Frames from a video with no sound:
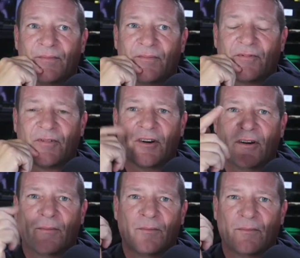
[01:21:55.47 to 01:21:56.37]

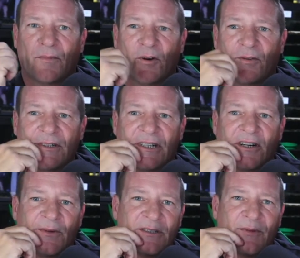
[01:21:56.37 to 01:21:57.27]
from over
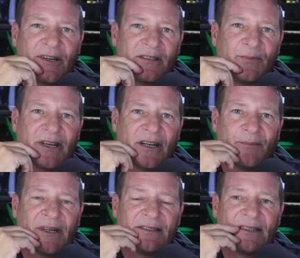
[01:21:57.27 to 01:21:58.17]
Jeremy's place, picking up
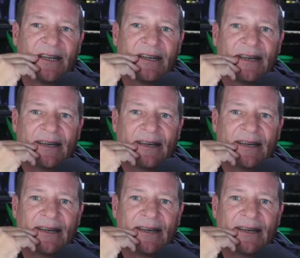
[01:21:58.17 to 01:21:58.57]
that snake.